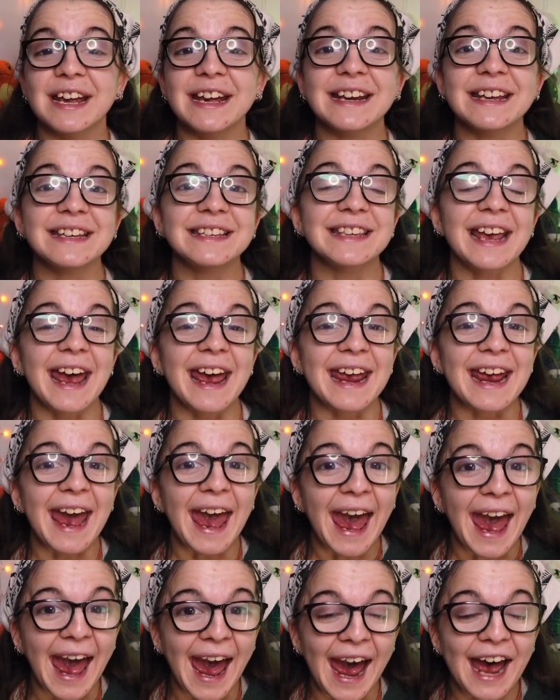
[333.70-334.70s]
it is a
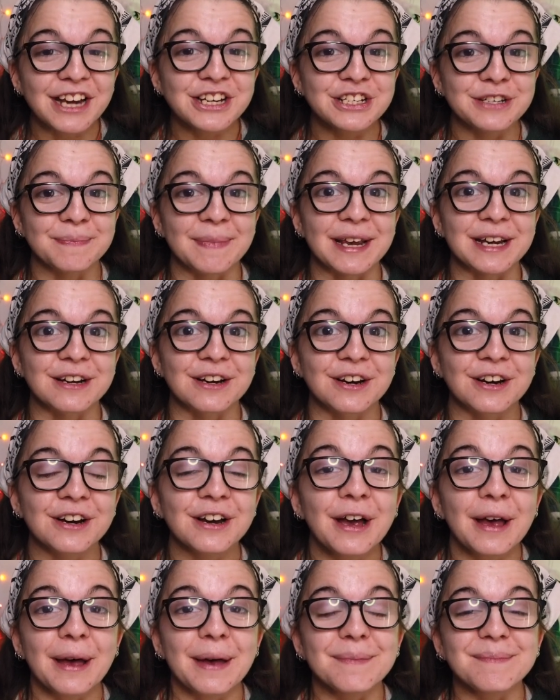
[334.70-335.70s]
hash maker
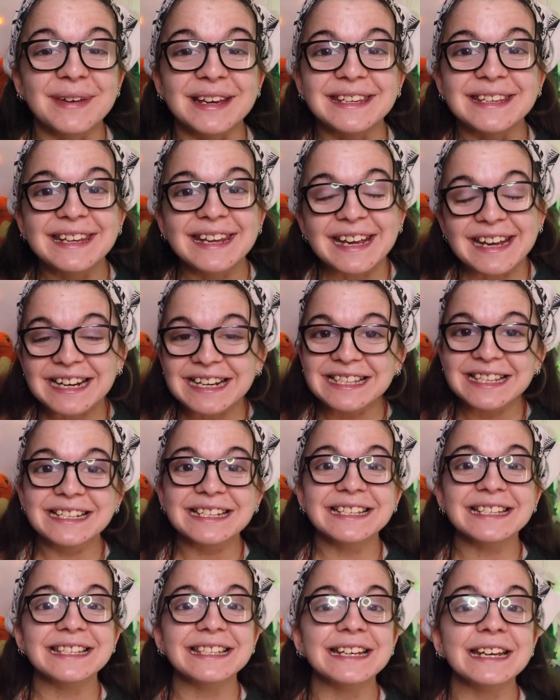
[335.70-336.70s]

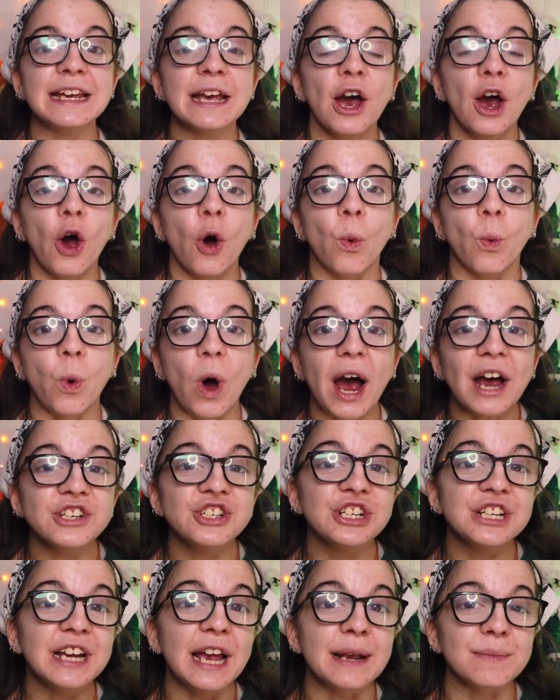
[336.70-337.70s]
meticulously
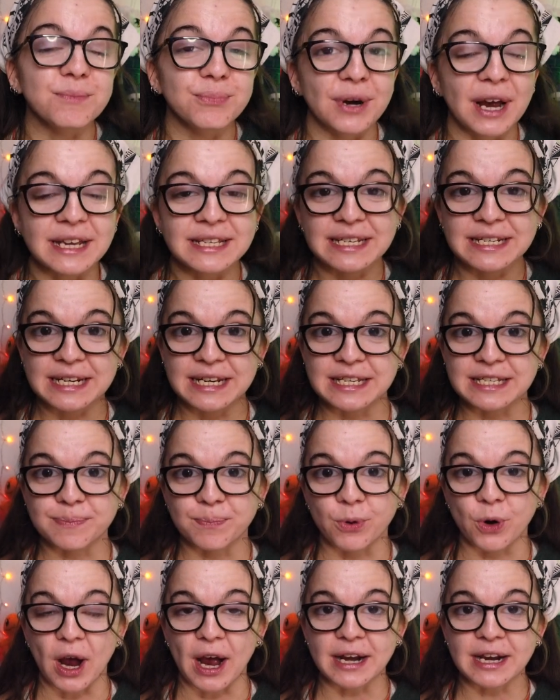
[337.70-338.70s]
washing and pressing his
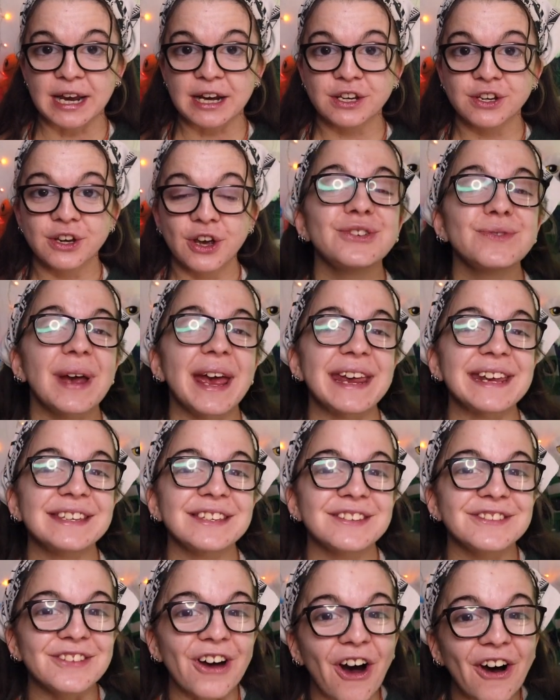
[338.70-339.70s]
product to a
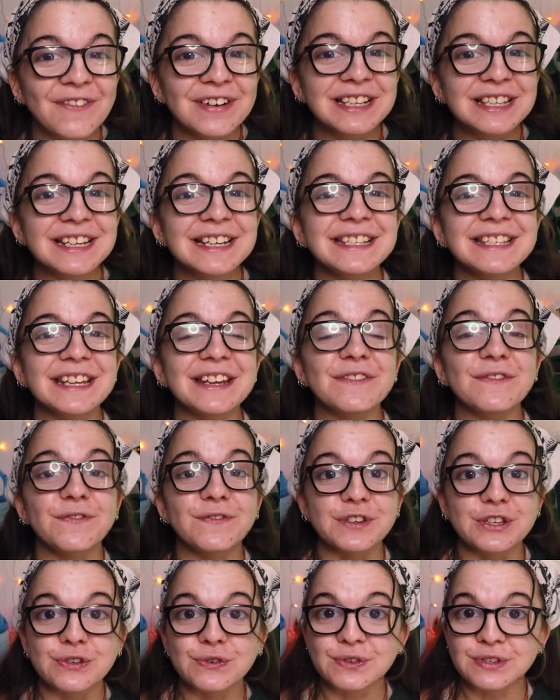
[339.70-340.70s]
solventless
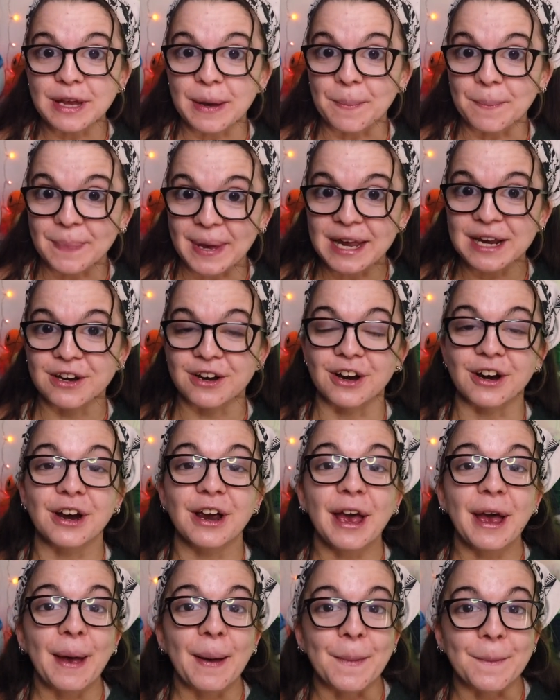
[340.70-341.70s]
infused baker,
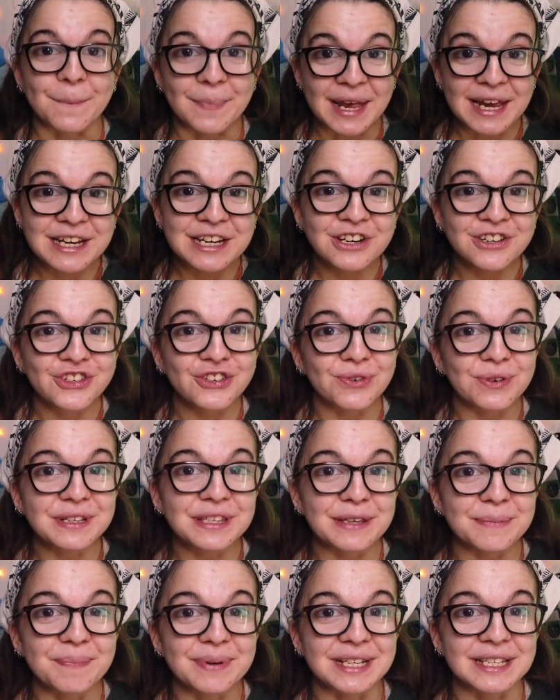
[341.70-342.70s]
making sure
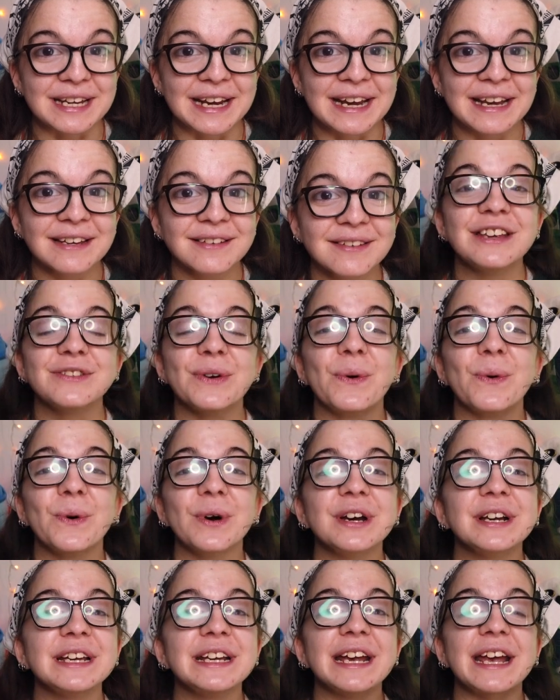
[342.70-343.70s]
the plant is
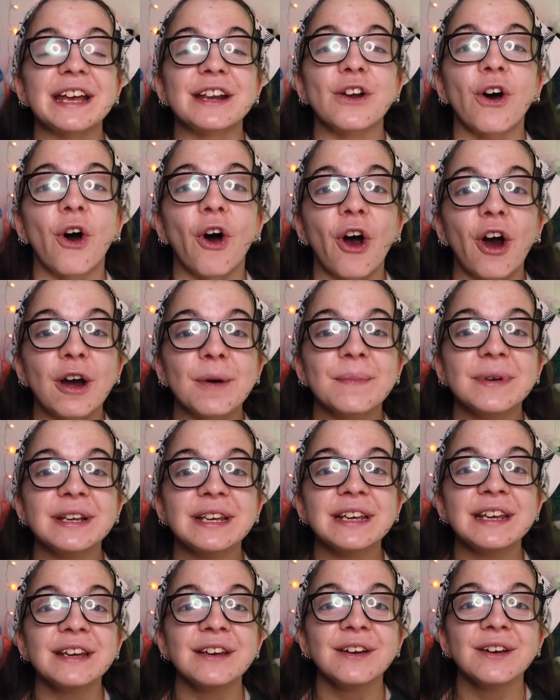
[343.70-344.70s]
working in
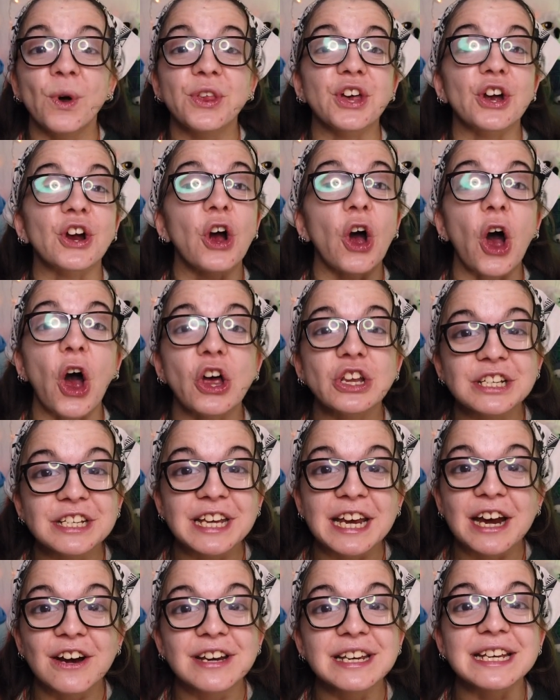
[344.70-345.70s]
harmony with a
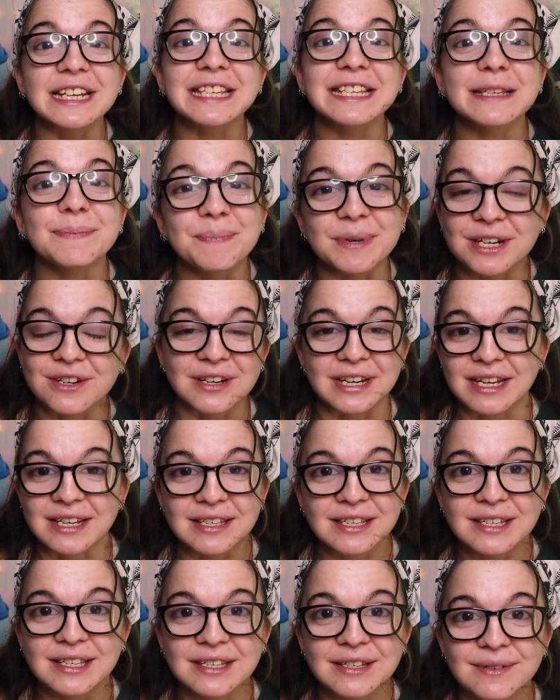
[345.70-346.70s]
culinary
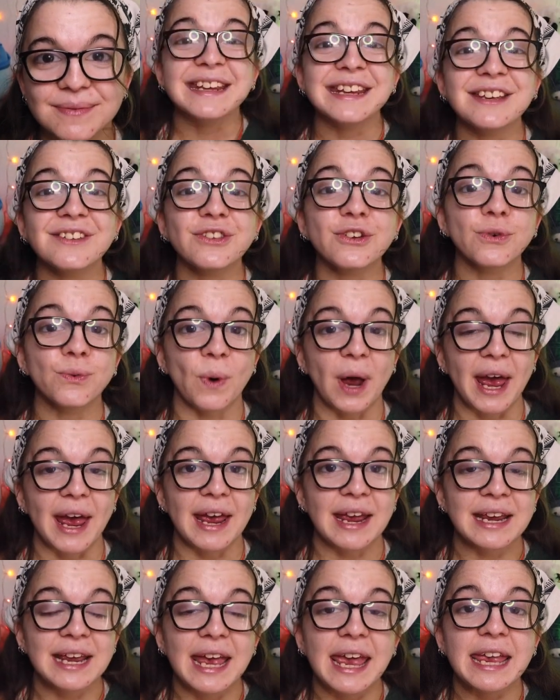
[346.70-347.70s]
experience. Either
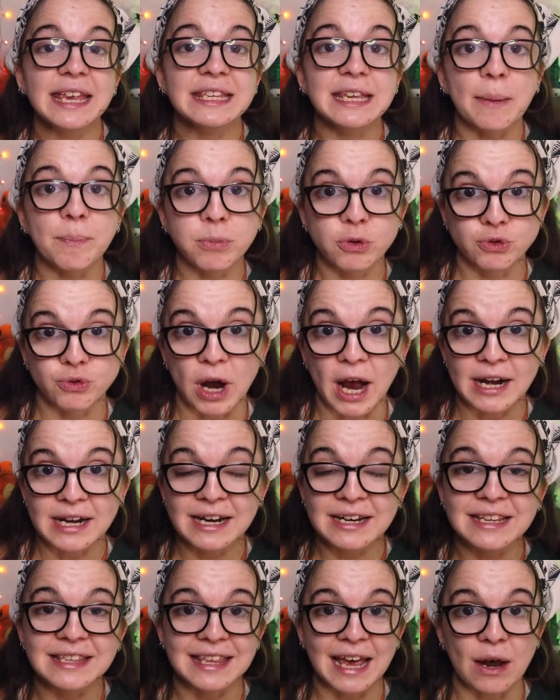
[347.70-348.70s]
way is a
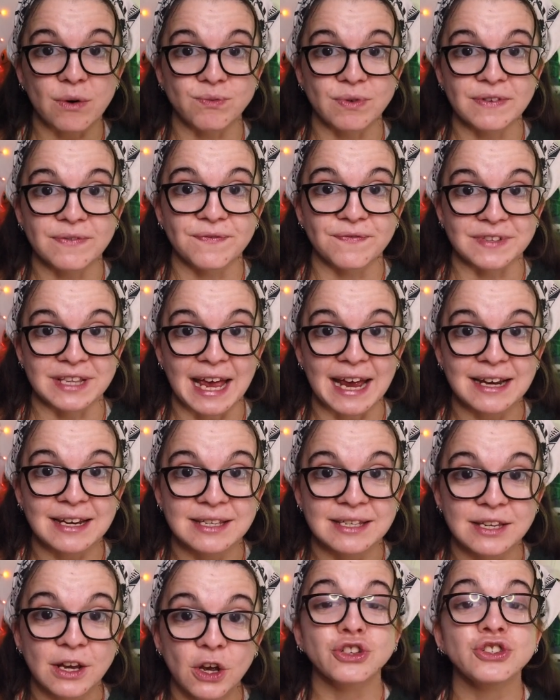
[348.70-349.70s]
product that
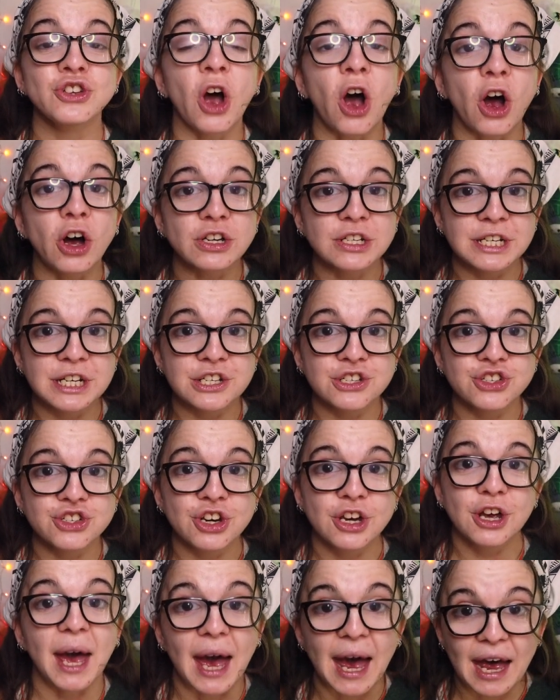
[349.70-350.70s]
reflects knowledge,
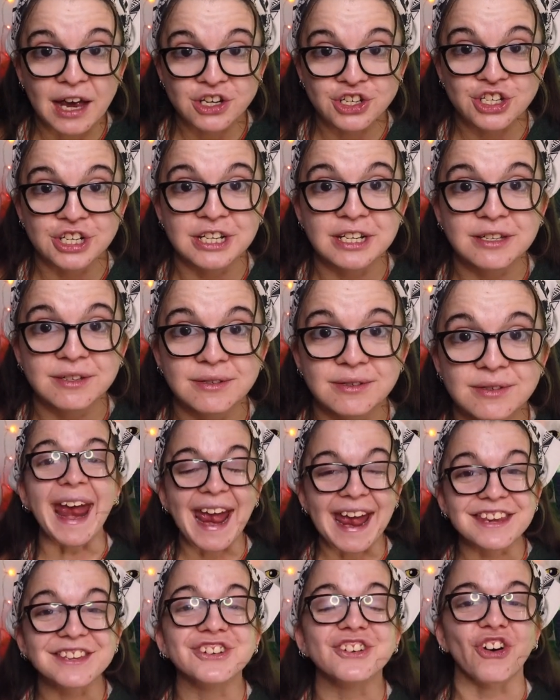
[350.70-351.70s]
passion,
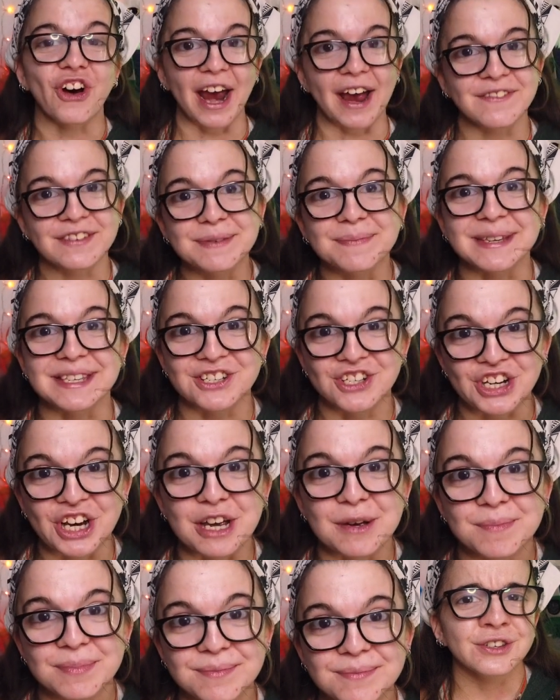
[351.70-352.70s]
and
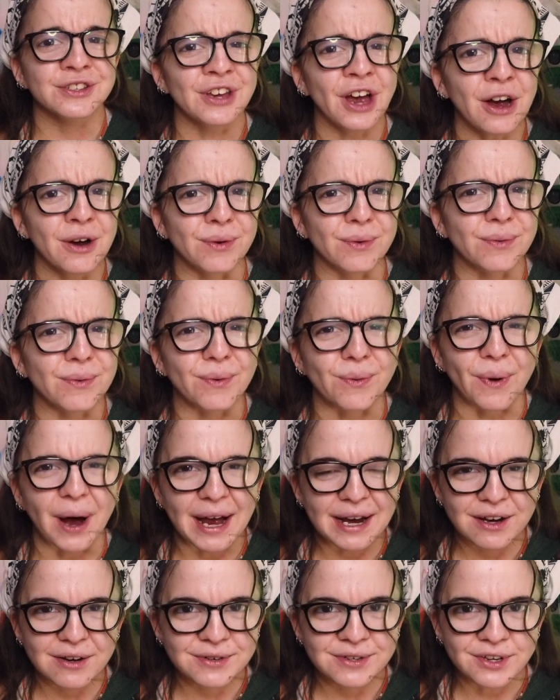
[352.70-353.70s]
craftsmanship. So,
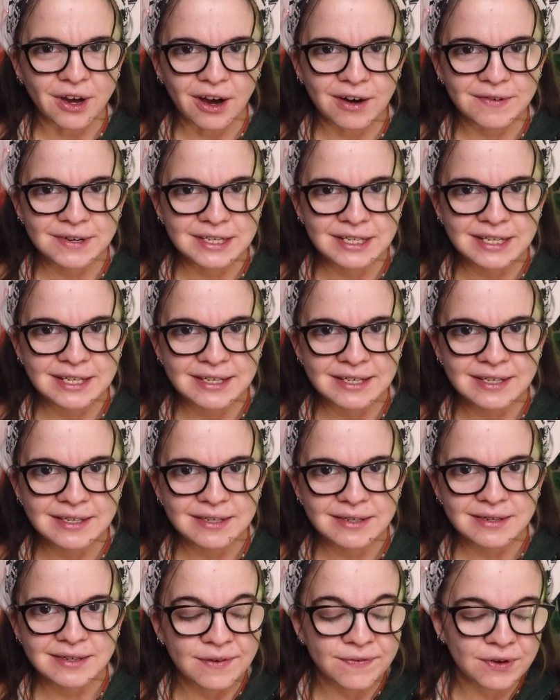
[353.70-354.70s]
why go
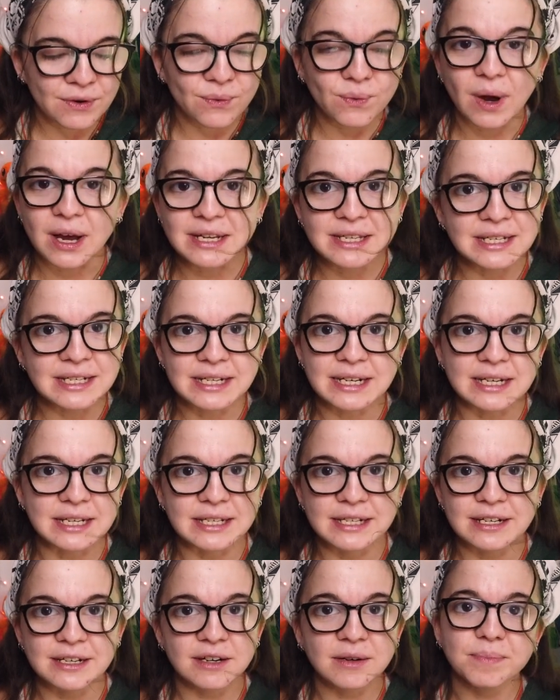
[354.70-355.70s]
solventless? If it wasn't
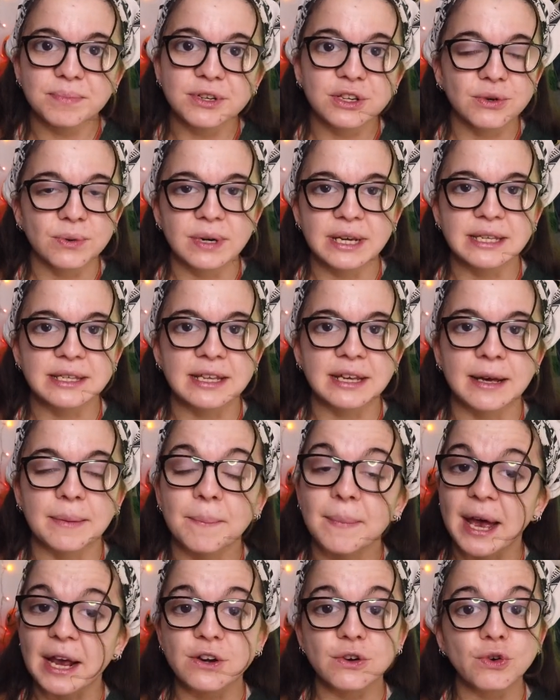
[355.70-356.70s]
clear between the
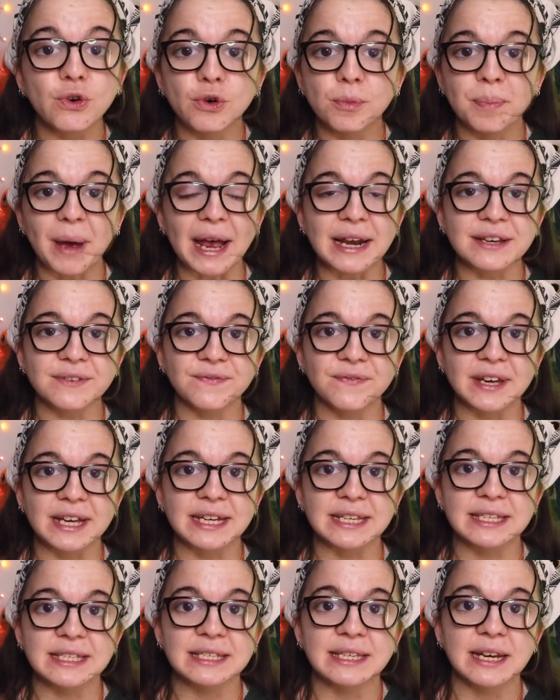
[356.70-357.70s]
medical
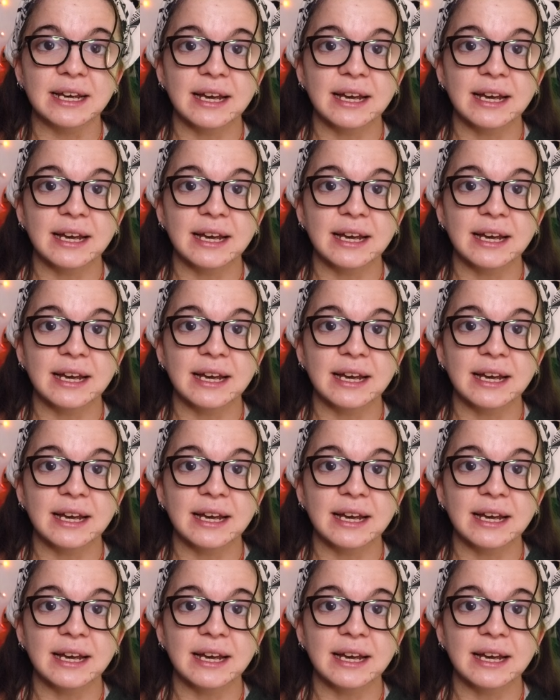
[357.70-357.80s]
benefits,